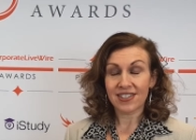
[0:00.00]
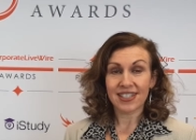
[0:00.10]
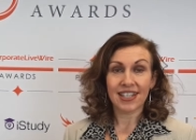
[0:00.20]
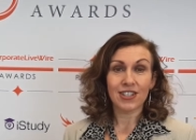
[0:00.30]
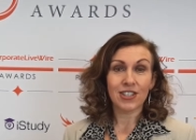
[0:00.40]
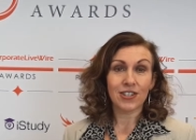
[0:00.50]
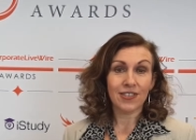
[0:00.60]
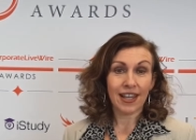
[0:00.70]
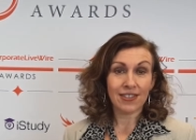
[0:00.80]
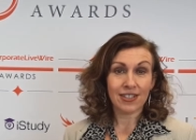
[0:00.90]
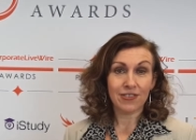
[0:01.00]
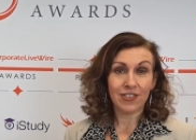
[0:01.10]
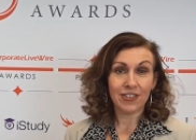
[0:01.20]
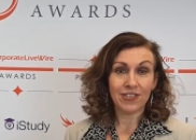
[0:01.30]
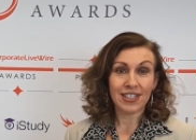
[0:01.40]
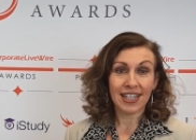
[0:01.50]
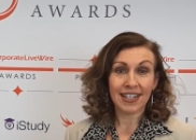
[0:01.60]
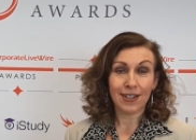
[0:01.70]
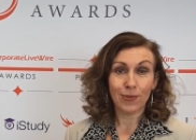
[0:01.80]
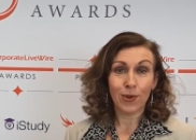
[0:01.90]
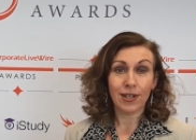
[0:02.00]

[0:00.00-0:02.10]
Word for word: it in 2015 in one